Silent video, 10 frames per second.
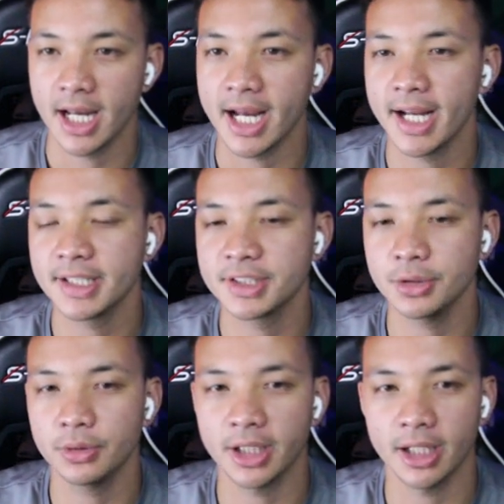as
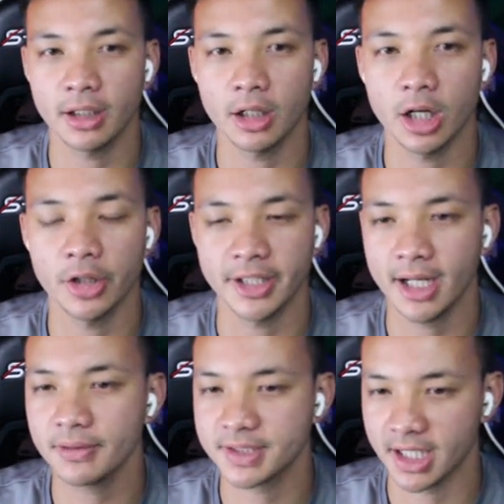you get on the
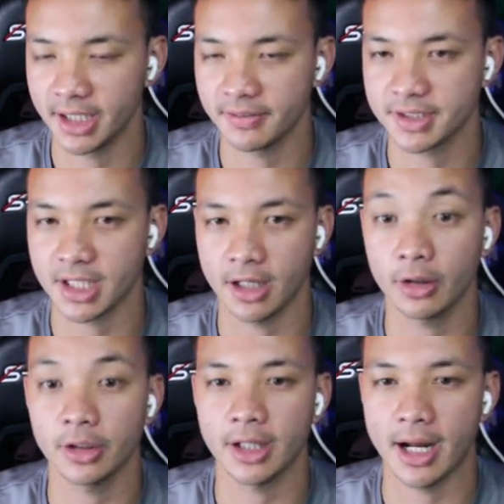outside of this,
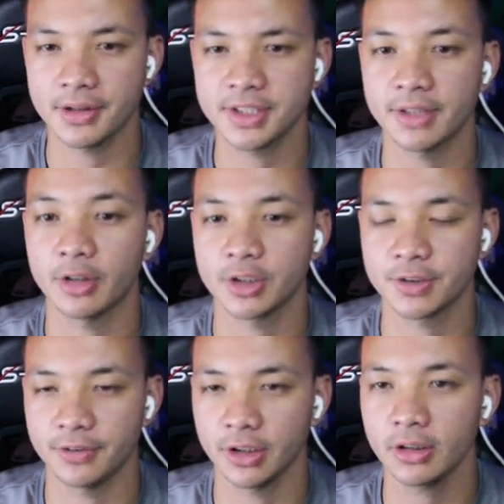or outside of our
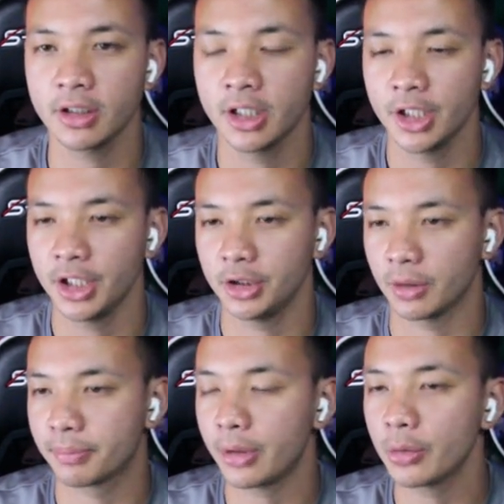sphere,
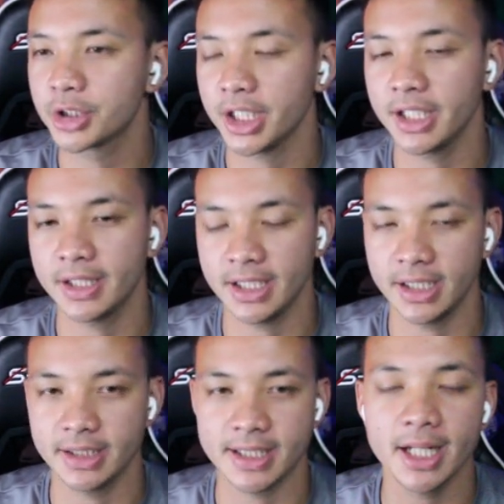you're approaching
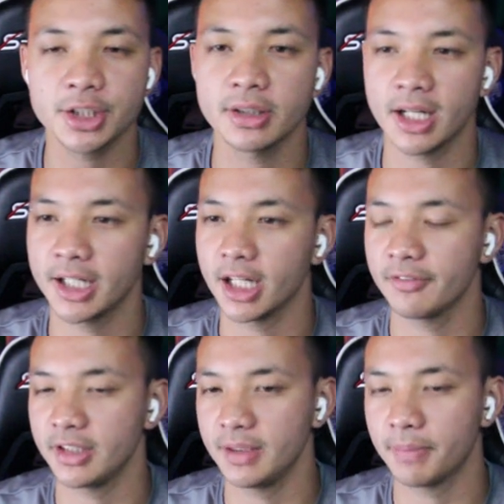the tangent line
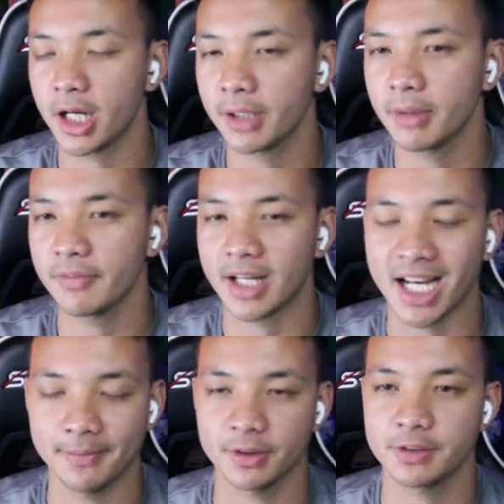of the bottom of the
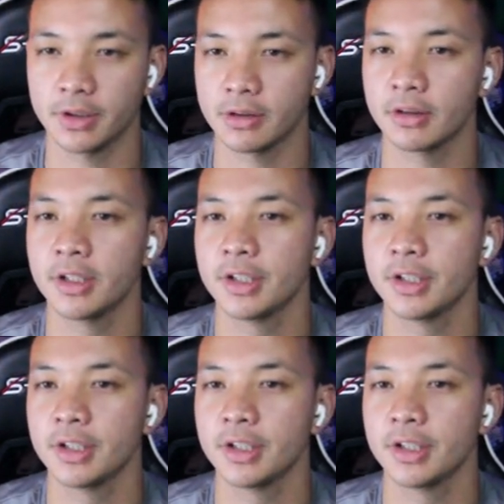hypersphere.